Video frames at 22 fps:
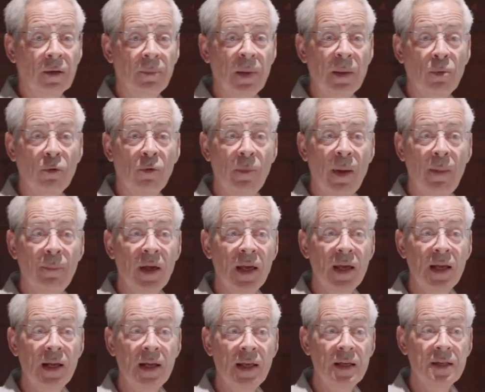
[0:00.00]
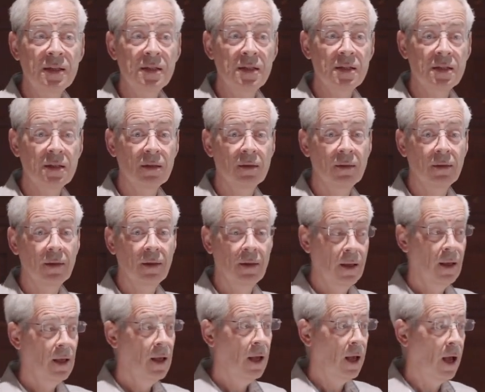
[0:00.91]
Do people remember Heelys?
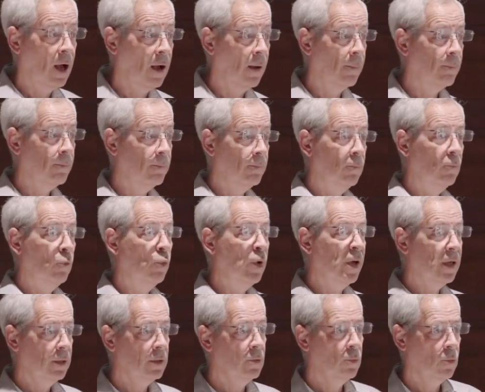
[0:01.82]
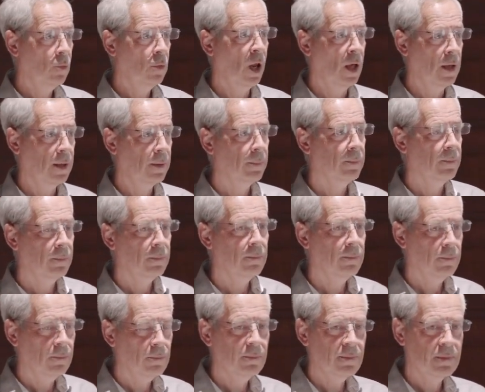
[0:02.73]
Like
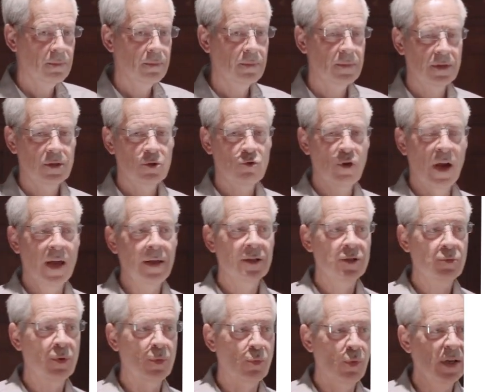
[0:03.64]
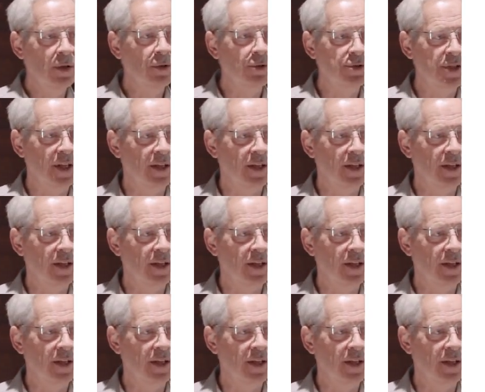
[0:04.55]
trainers with wheels